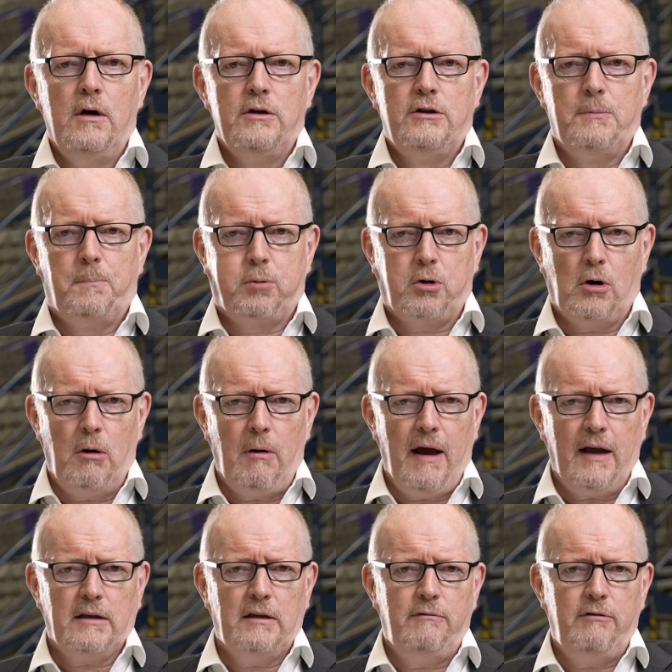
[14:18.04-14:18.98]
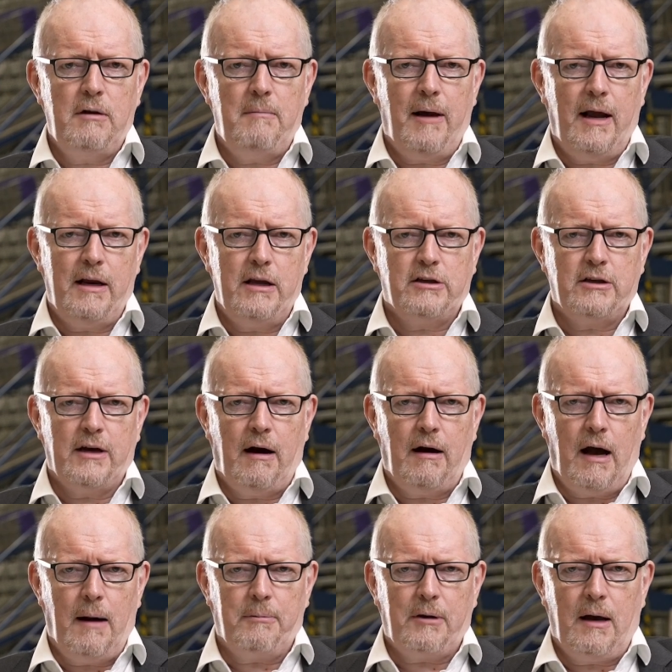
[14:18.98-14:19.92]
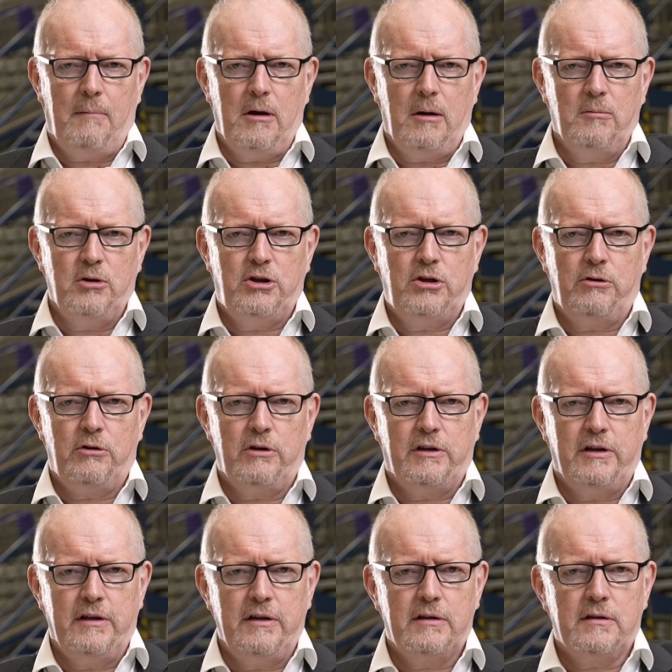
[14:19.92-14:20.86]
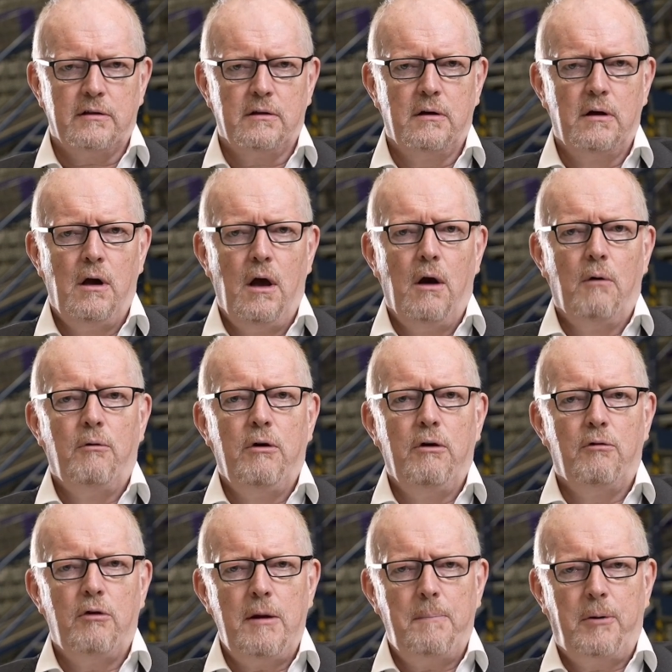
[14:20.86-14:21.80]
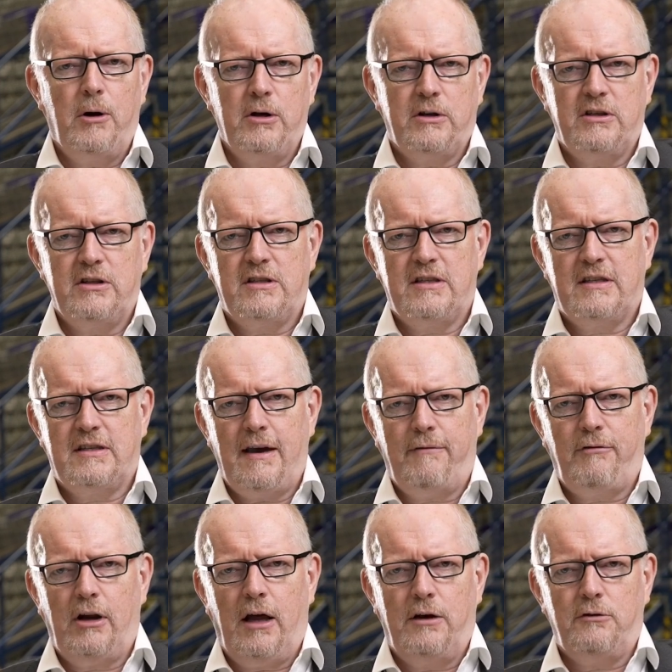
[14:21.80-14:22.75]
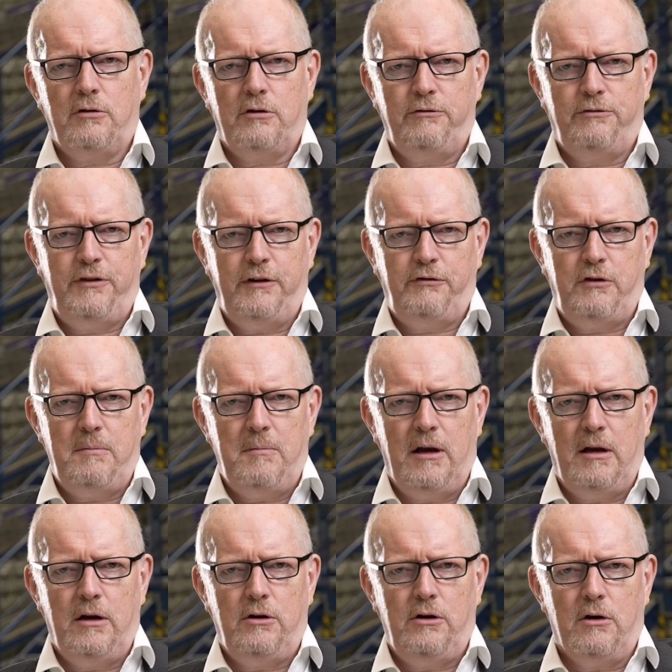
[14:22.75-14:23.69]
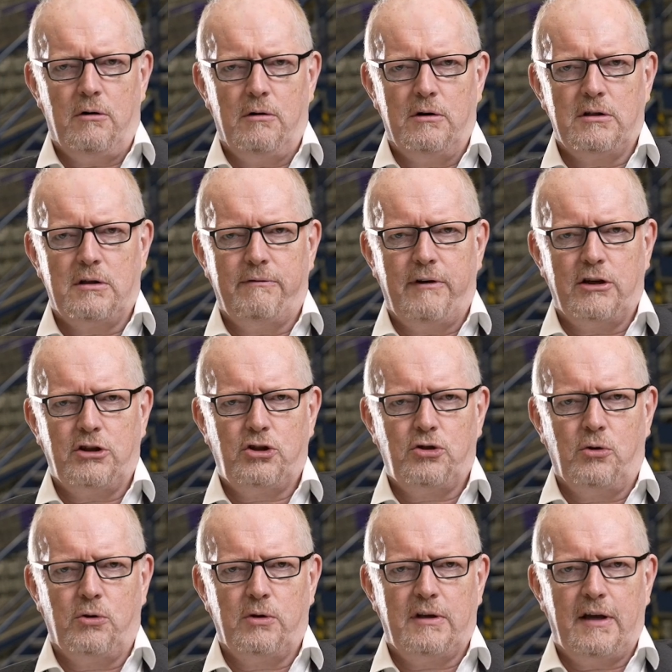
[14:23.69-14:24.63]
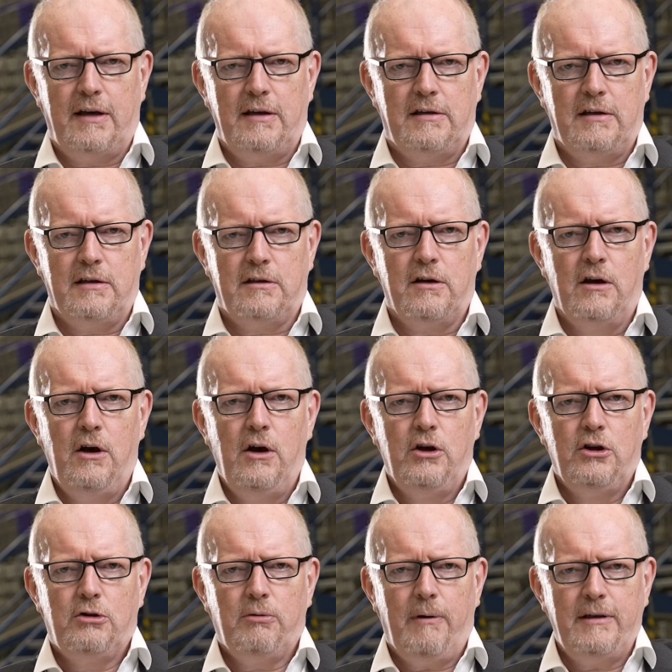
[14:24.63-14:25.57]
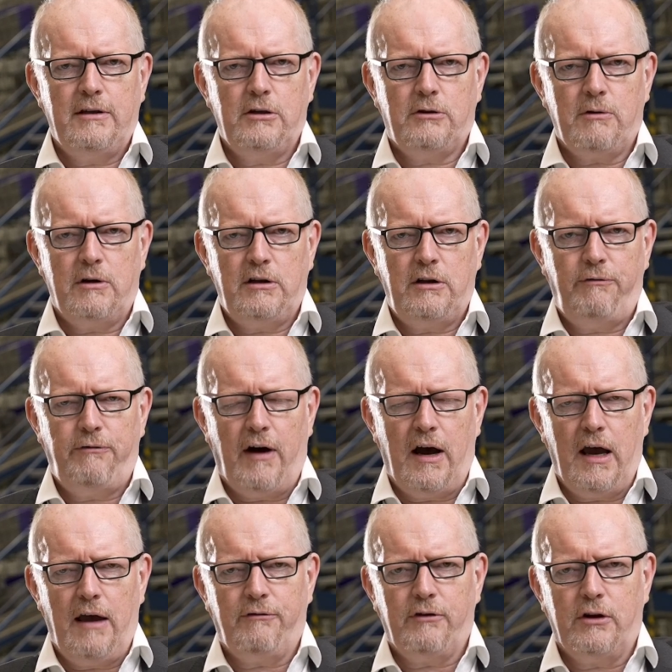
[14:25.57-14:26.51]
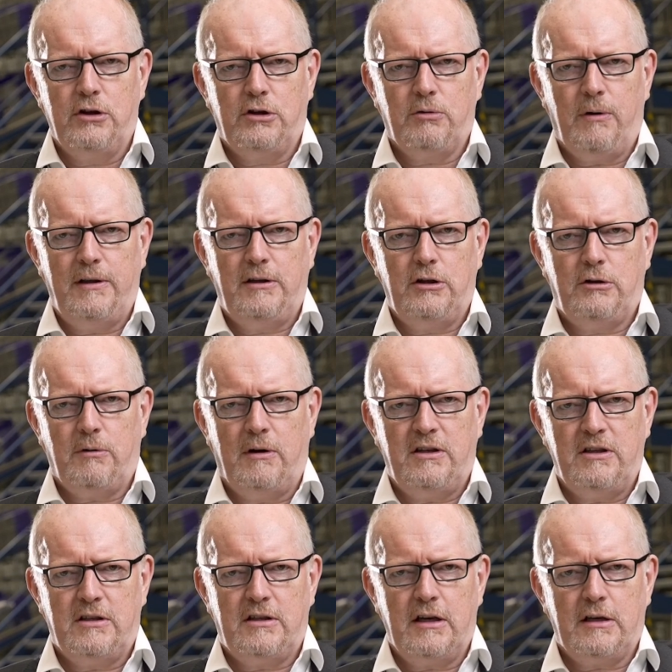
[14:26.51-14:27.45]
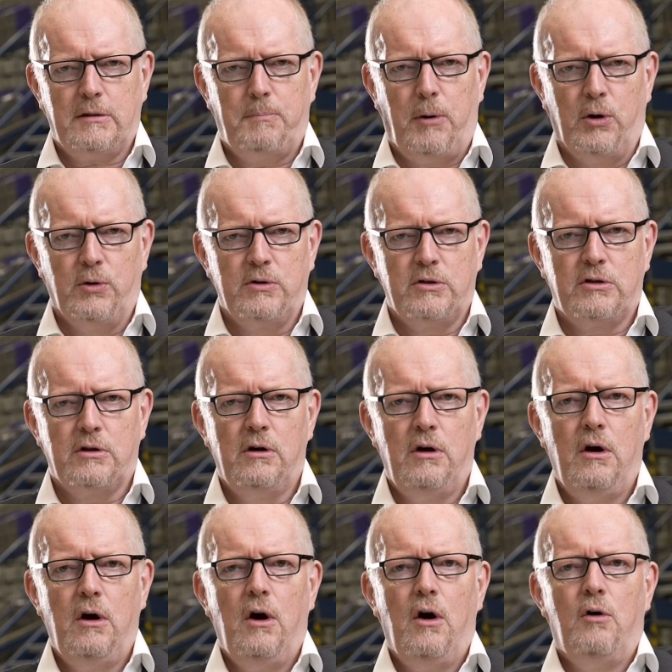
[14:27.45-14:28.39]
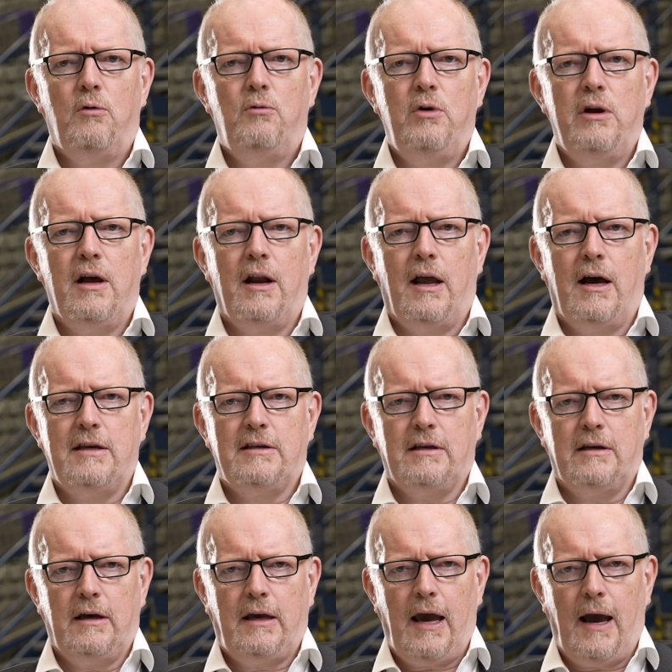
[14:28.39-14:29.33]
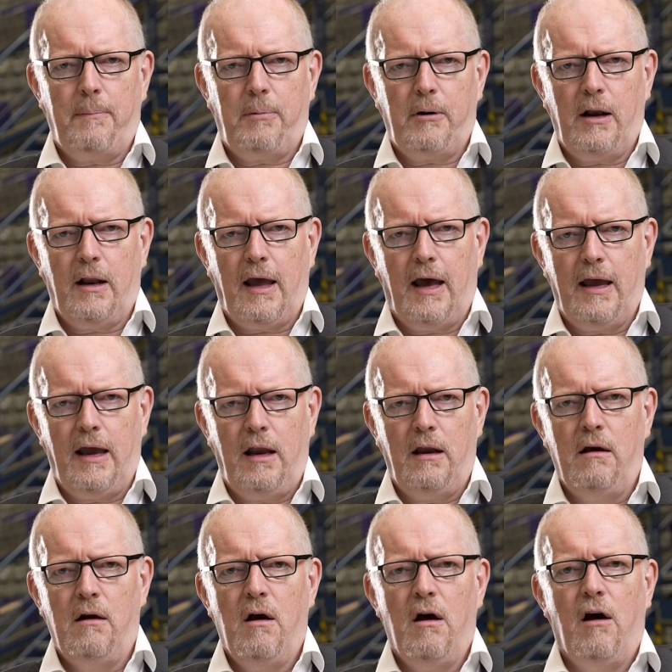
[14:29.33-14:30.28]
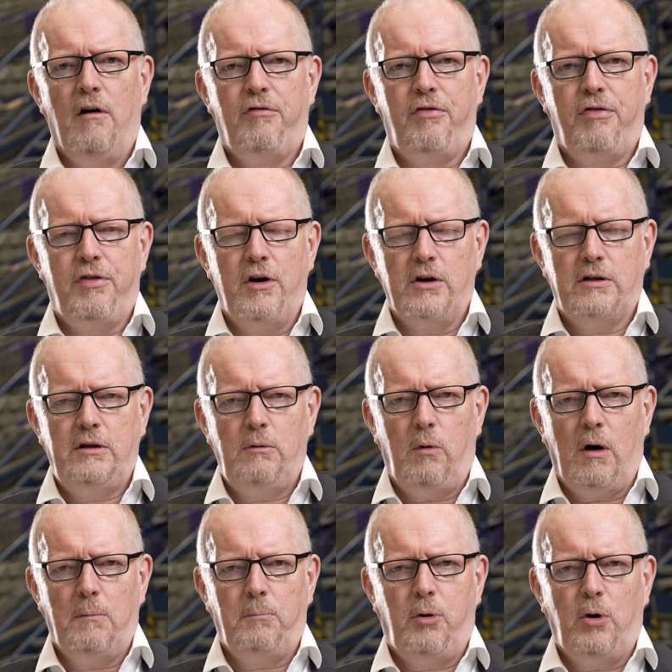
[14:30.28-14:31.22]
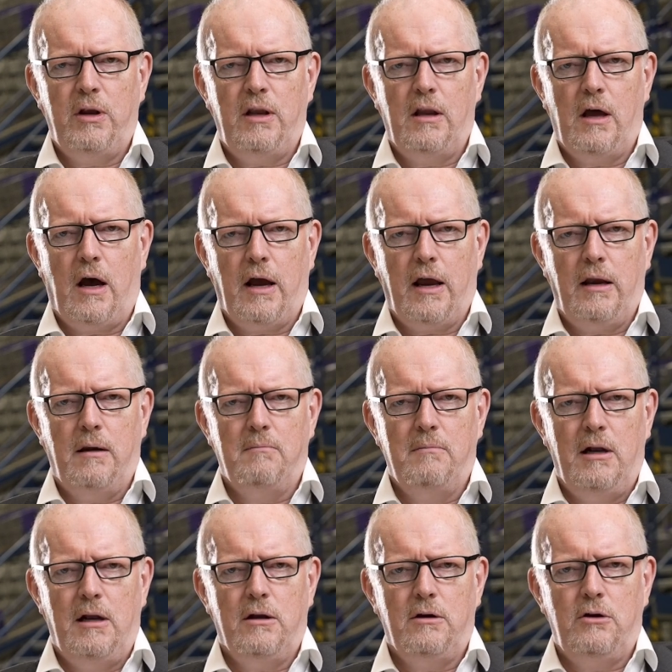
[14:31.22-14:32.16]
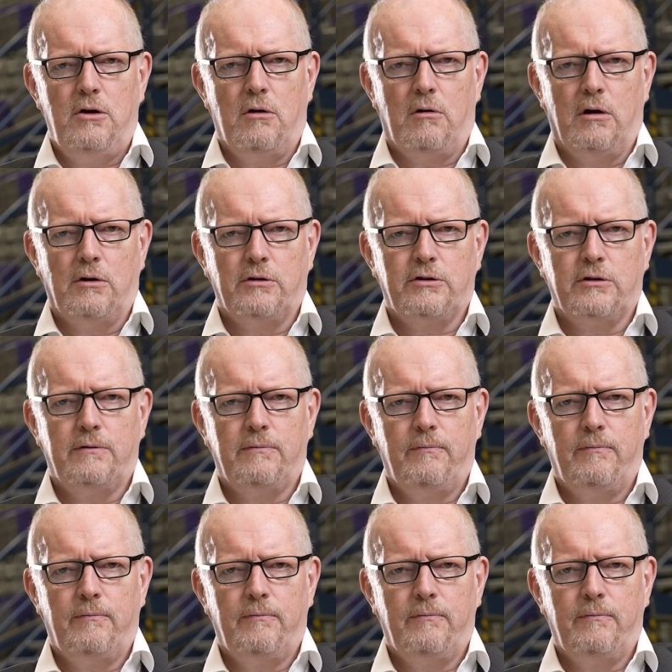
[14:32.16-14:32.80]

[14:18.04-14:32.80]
To proactively manage our upcoming maturities, we repurchased 750 million euros of our short-dated 2025 and 2026 bonds, realizing a capital gain of 31.9 million euros.